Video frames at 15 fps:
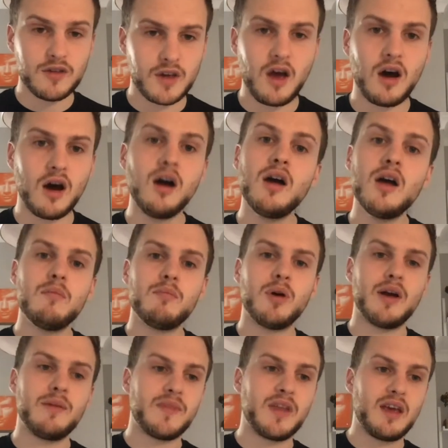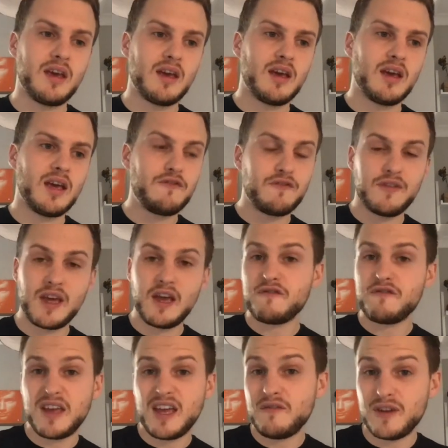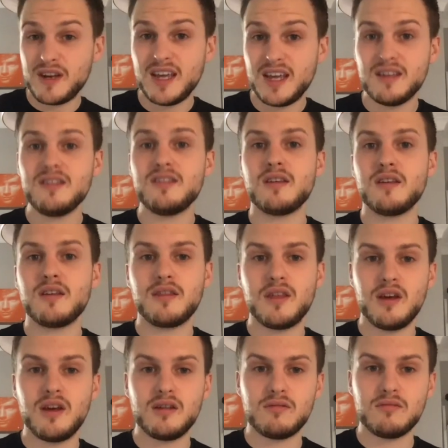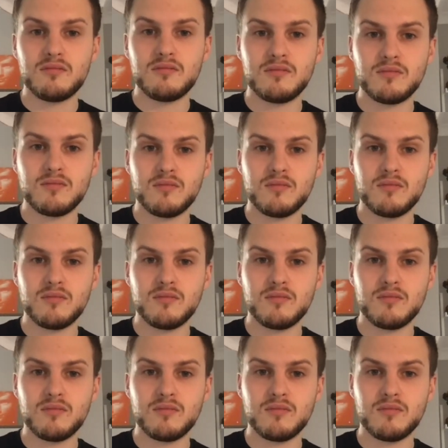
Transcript: are, but if it is, then